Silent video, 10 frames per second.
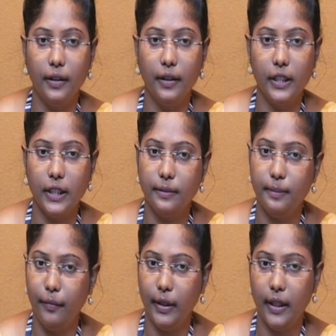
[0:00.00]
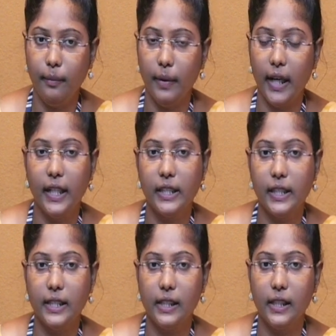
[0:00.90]
distance between them, and
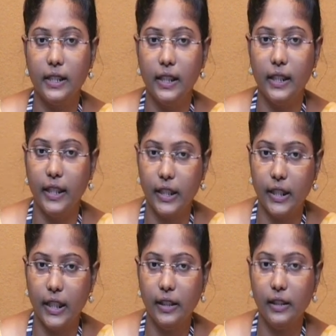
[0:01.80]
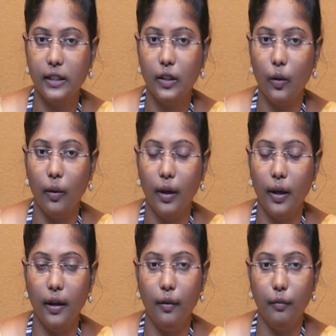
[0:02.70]
distance is the distance
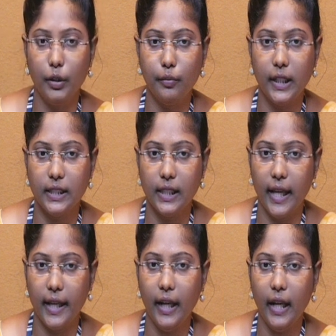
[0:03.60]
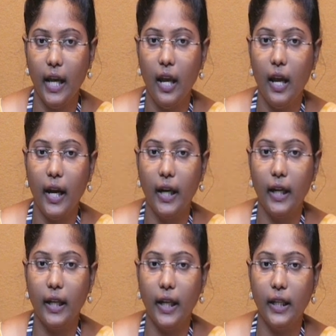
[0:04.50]
which one is array, and
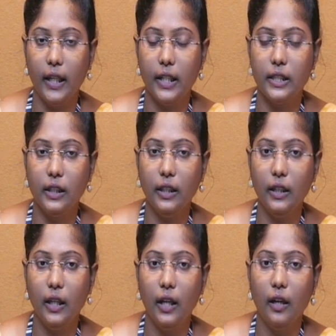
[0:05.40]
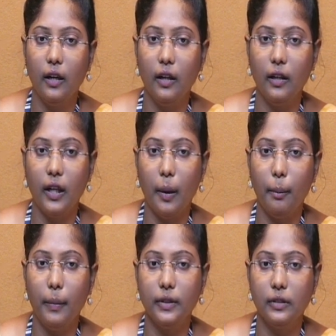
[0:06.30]
n is the
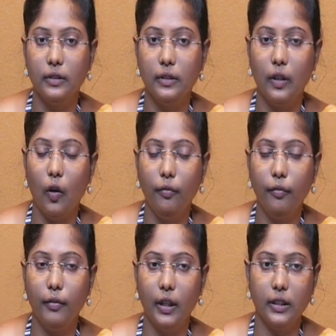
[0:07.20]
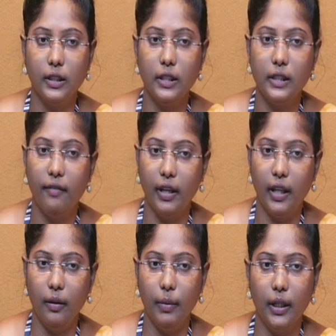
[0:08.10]
numbers of vertices
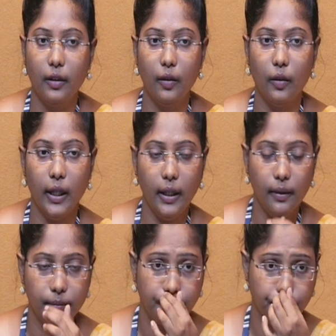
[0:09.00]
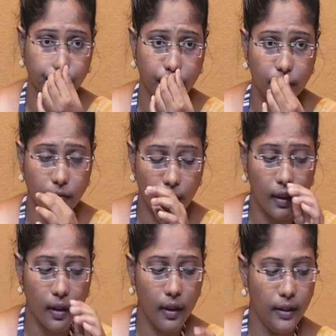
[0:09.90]
available, okay.
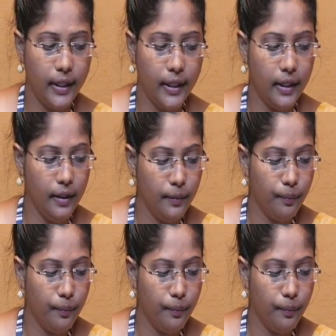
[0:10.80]
Then